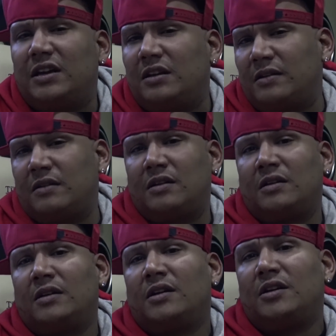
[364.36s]
it,
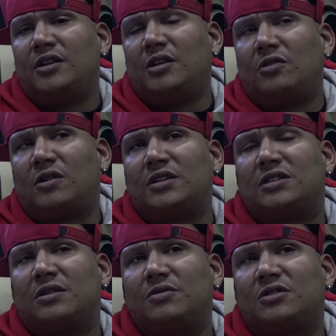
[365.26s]
you know,
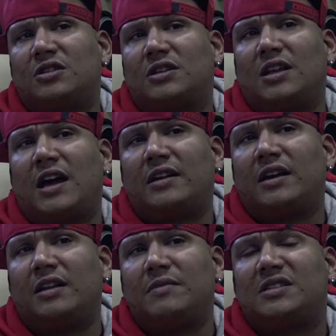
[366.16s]
because it was just a lot of
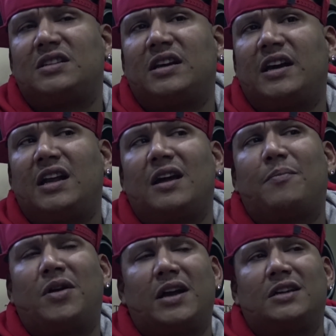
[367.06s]
elements in the air. Like
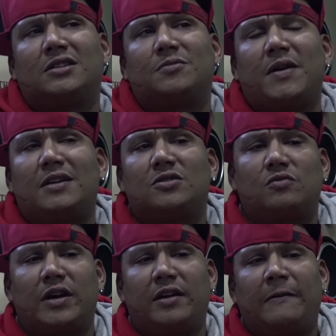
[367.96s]
Pun had just passed
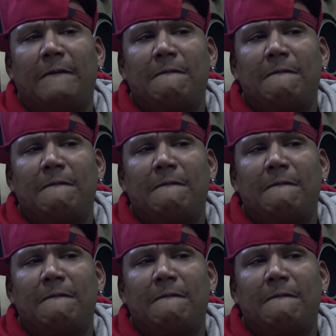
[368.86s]
away.